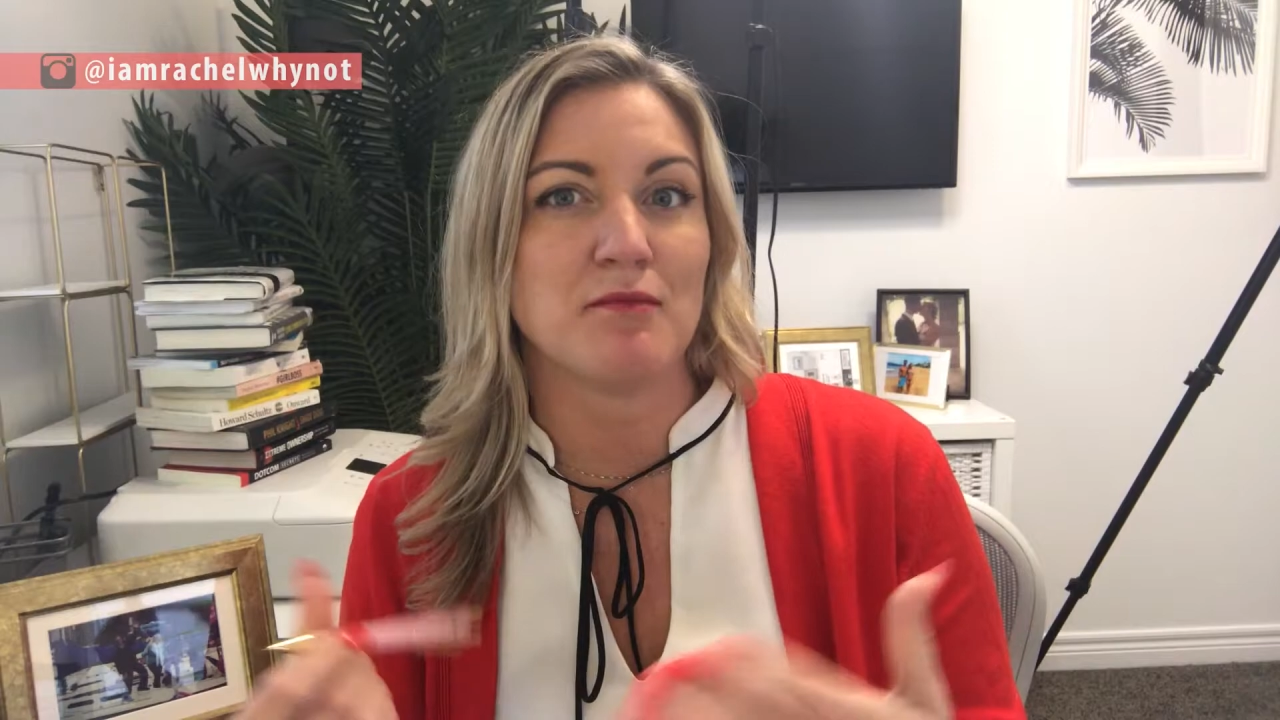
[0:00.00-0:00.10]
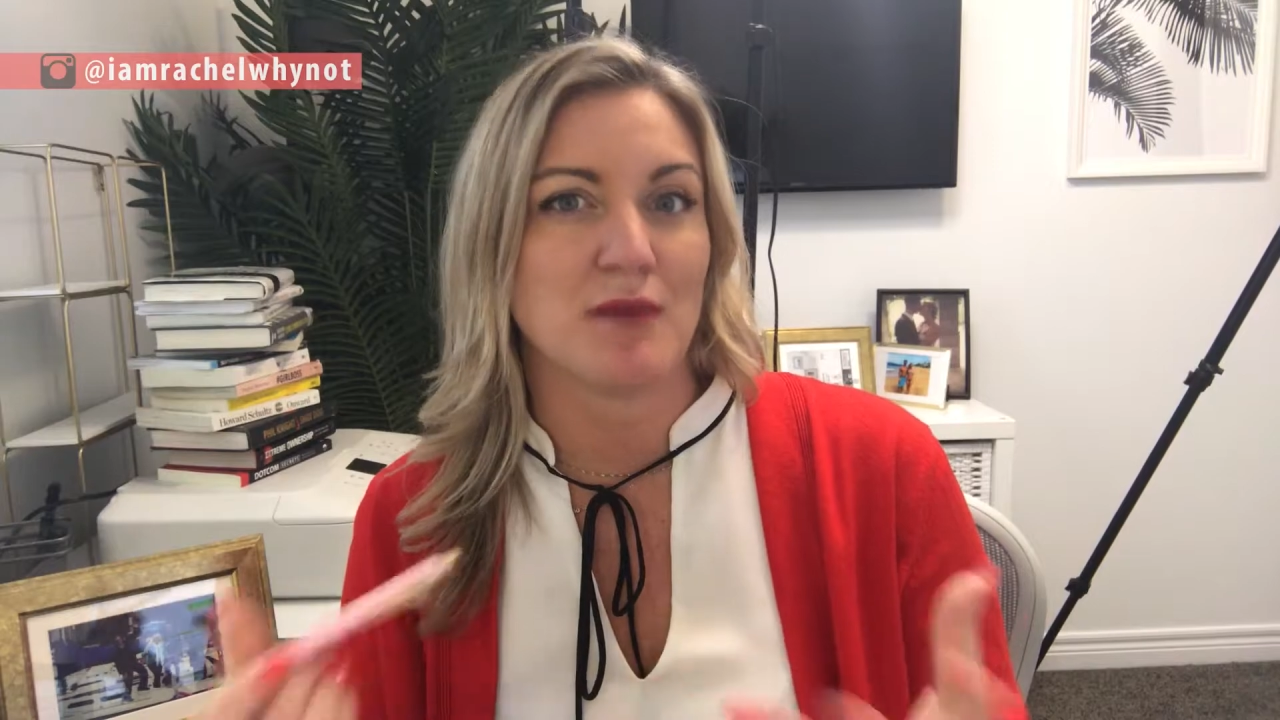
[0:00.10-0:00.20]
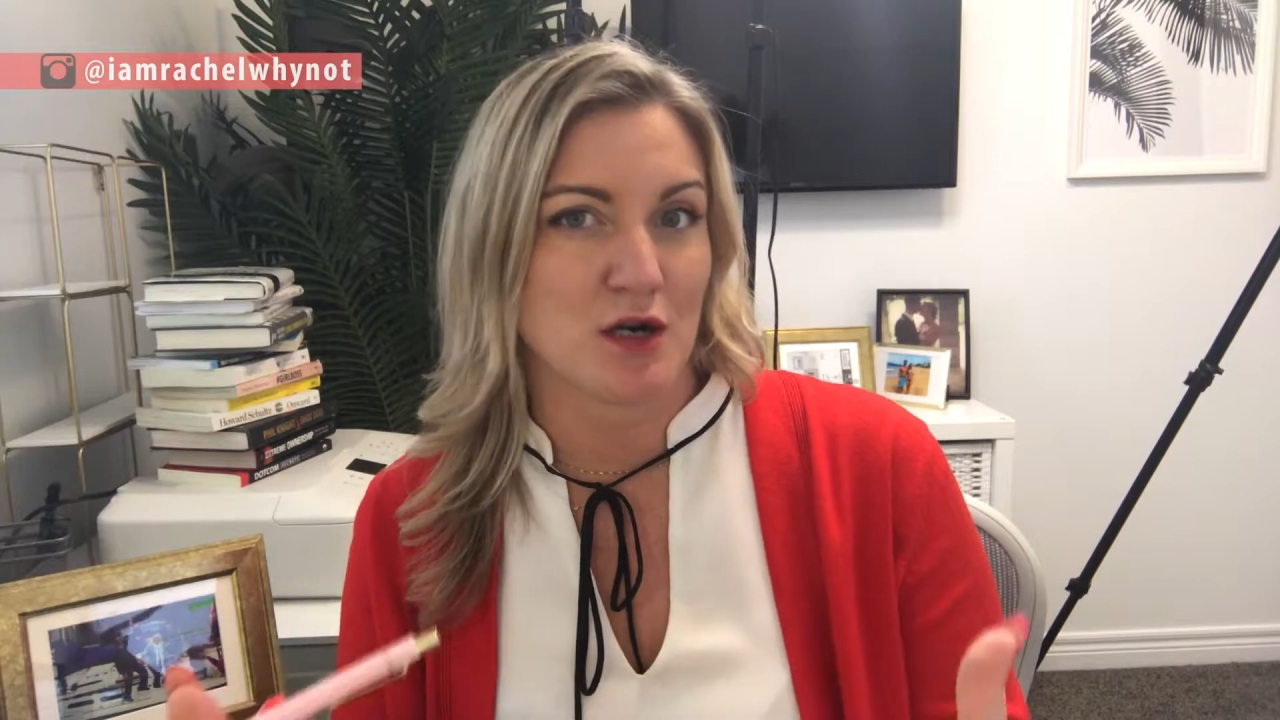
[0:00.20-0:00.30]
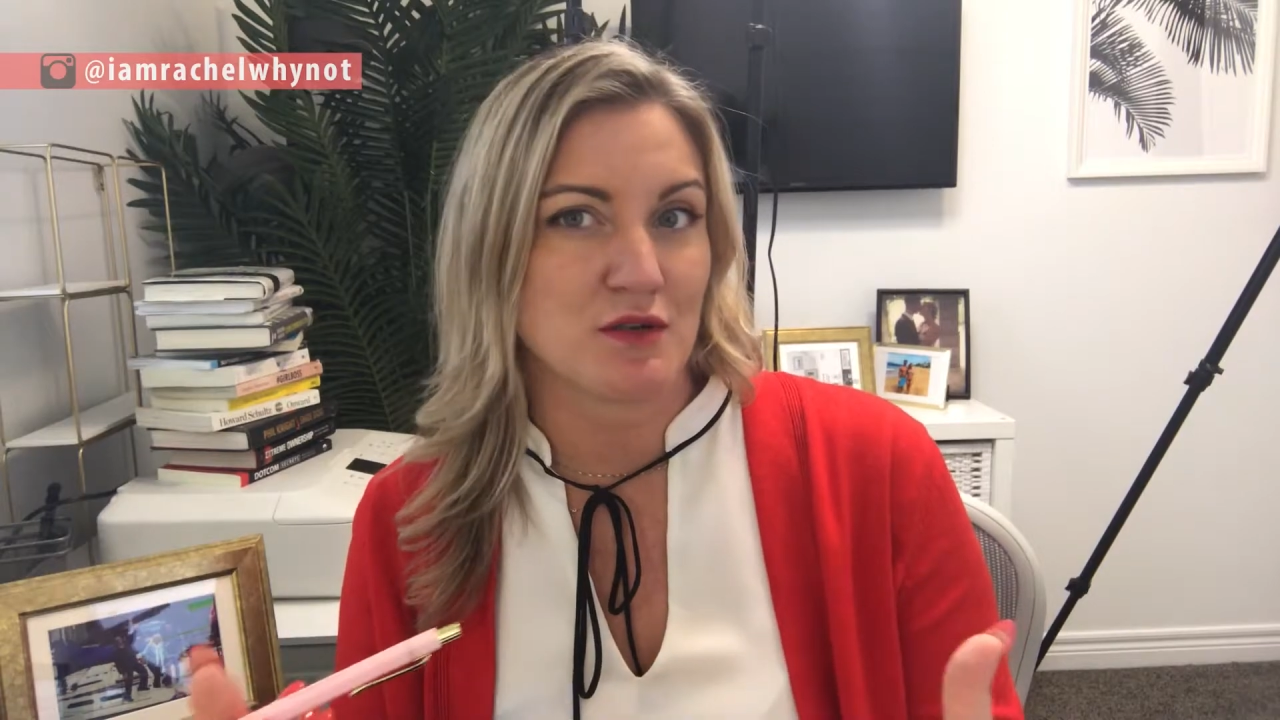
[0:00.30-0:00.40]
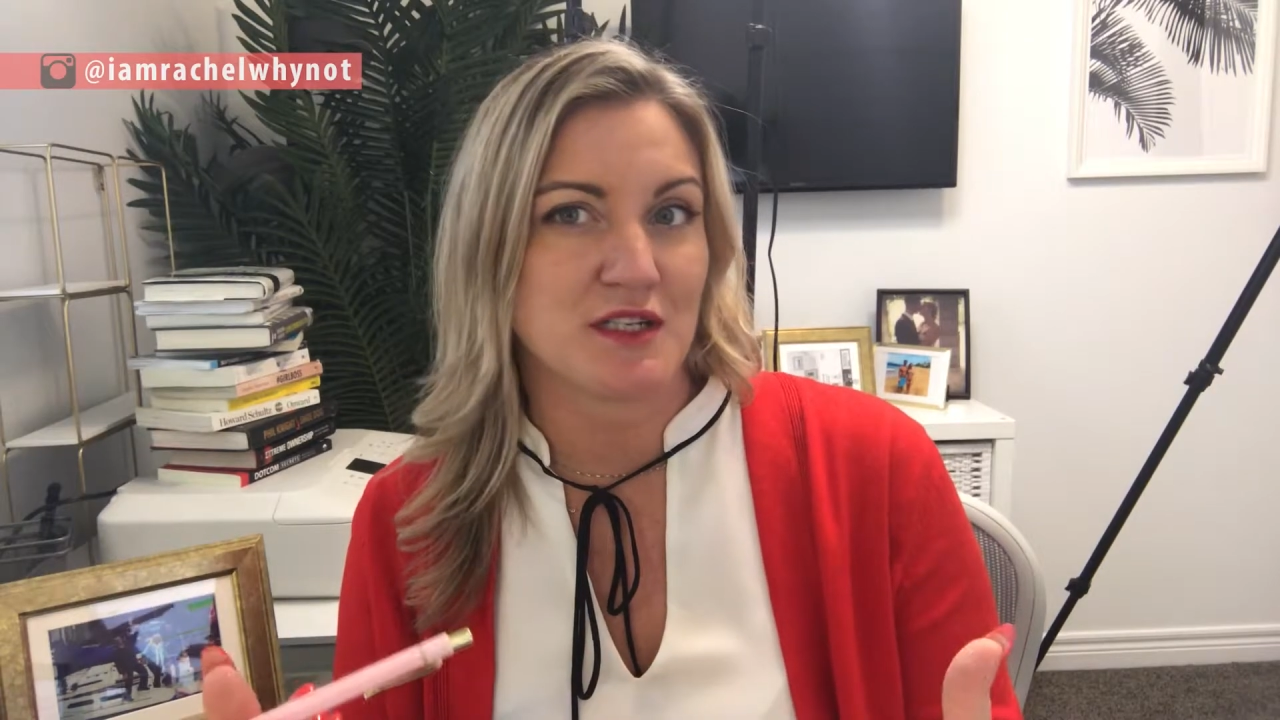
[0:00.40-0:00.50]

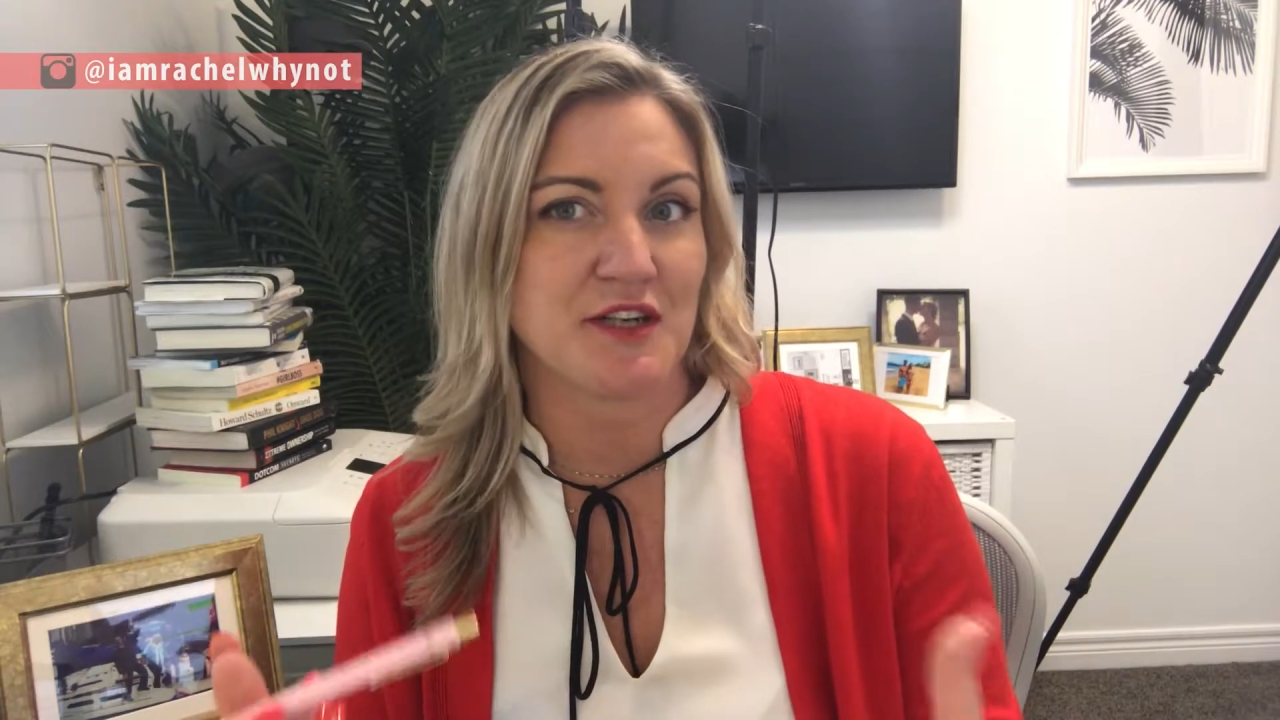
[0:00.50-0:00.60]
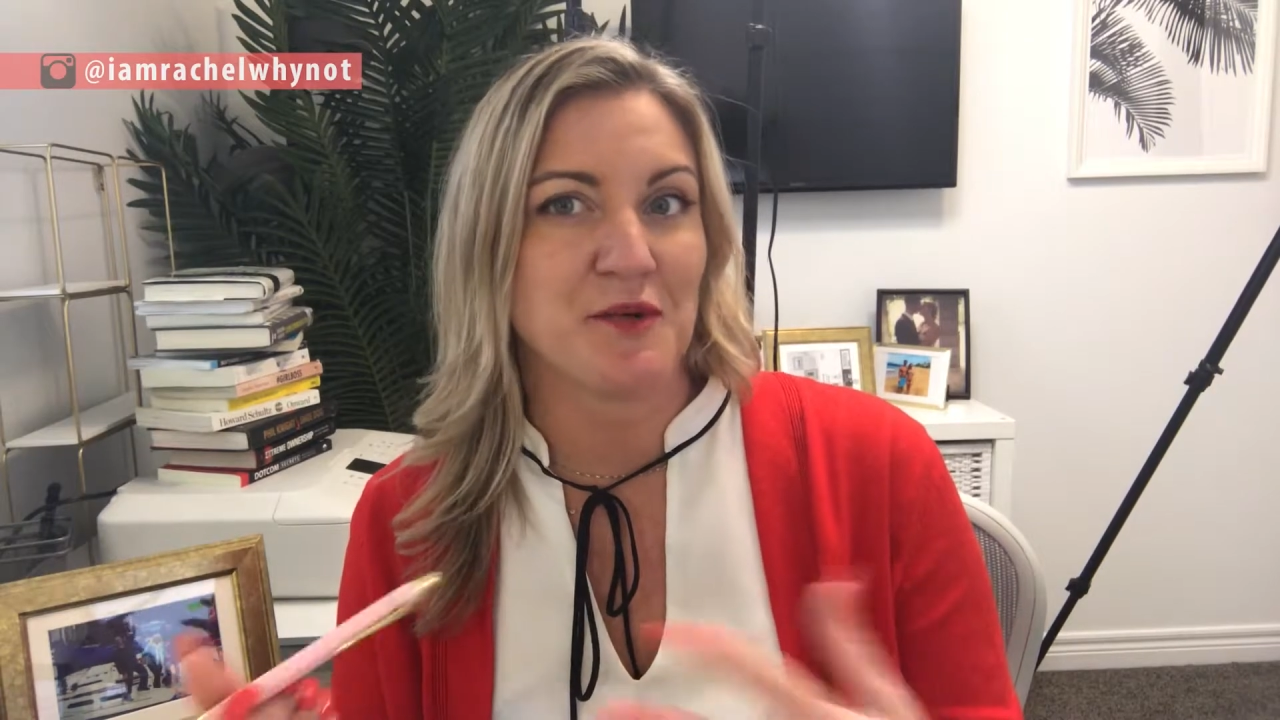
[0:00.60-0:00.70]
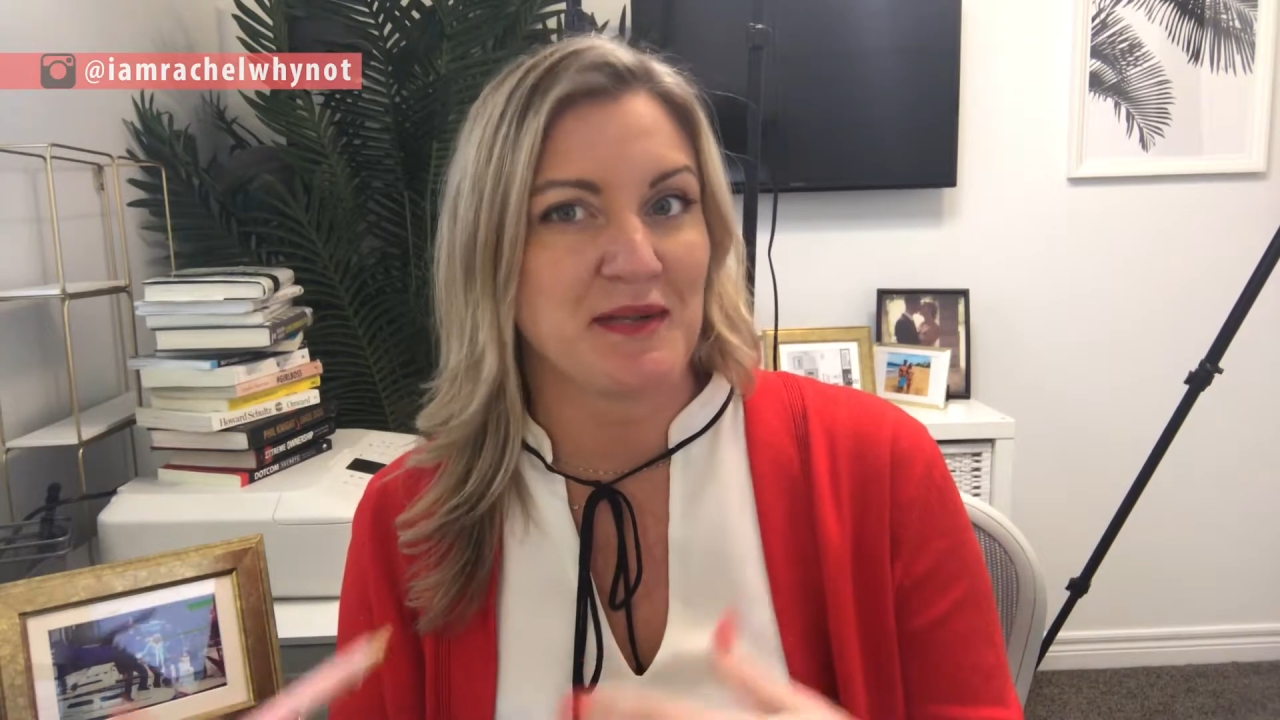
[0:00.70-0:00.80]
most in your